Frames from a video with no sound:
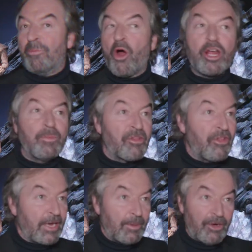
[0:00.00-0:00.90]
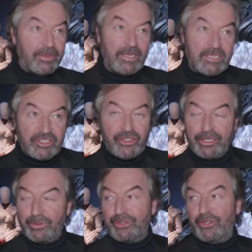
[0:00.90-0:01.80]
remarkable thing about this
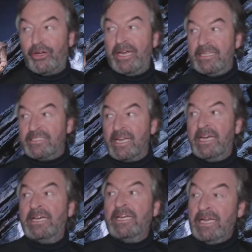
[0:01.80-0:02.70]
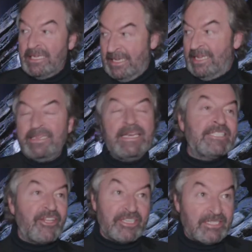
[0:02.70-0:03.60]
studio tour is
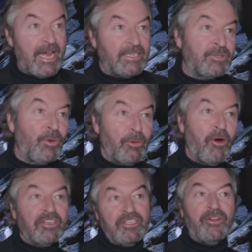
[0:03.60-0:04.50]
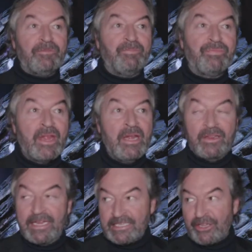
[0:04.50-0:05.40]
these are the sets we walked on.
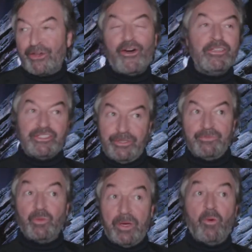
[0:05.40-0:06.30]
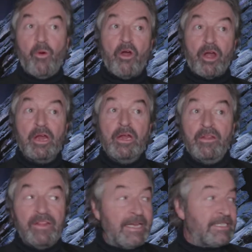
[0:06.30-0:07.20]
These are the costumes we wore.
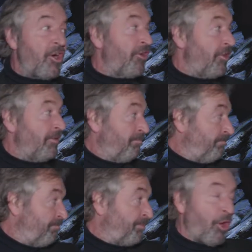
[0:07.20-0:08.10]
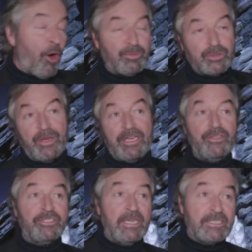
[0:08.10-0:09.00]
These are the props we
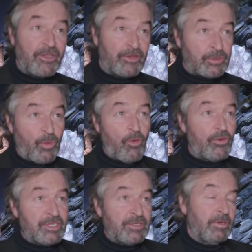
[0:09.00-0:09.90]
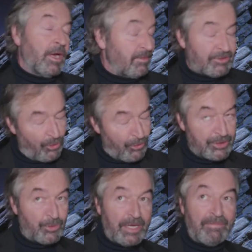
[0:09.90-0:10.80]
used. These are the
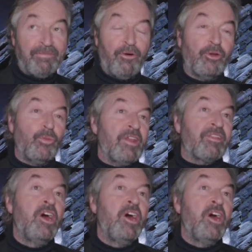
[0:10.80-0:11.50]
swords we fought with.